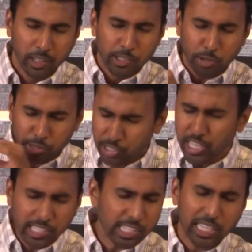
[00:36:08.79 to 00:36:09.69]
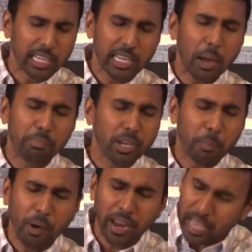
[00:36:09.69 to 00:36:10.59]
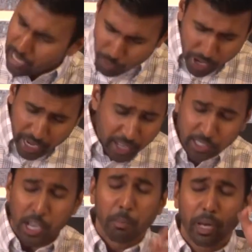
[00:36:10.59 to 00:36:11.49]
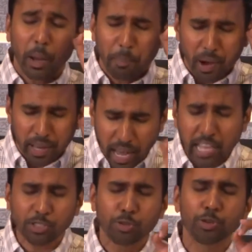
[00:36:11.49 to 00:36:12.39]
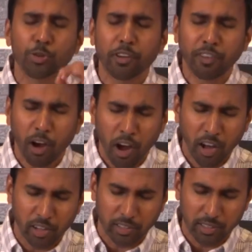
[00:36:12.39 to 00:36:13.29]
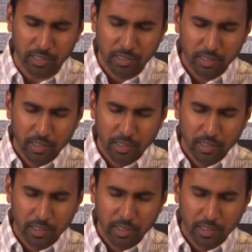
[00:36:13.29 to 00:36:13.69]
So Jesus, let it not be upon anyone else, but upon us who you have called.